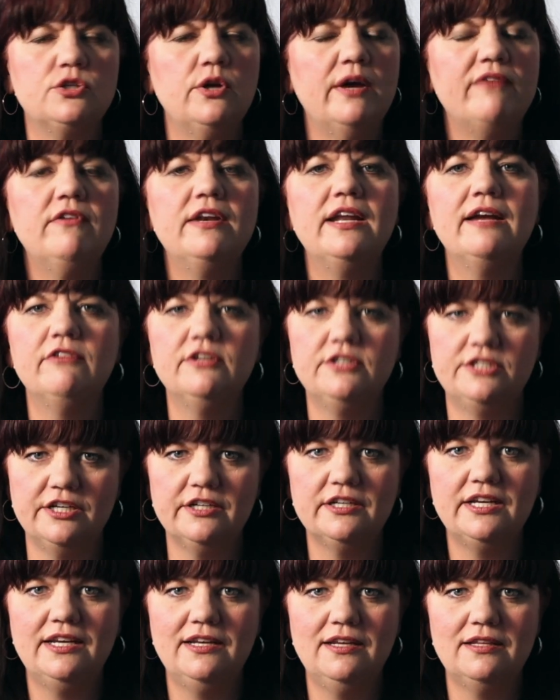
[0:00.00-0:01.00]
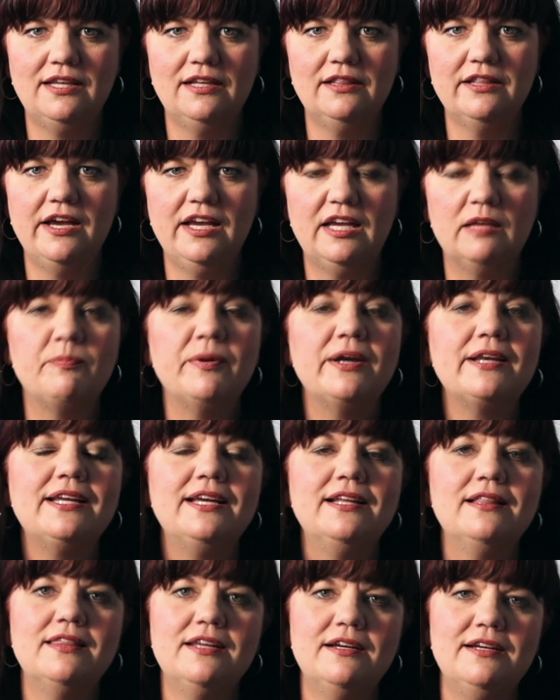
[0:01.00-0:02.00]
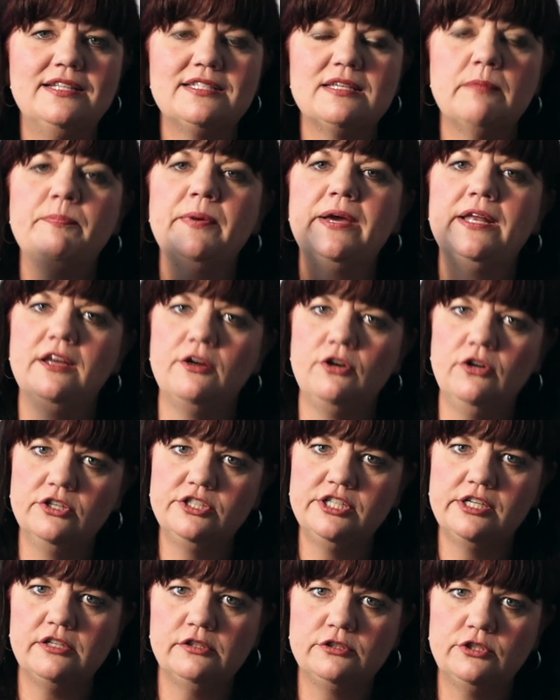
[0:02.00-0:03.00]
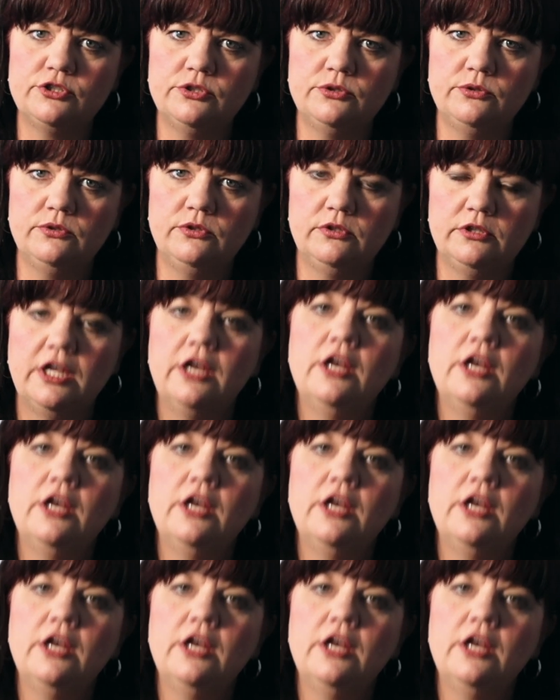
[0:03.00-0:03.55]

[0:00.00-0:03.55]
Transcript: You have never done anything like it, but it's a pedagogical tool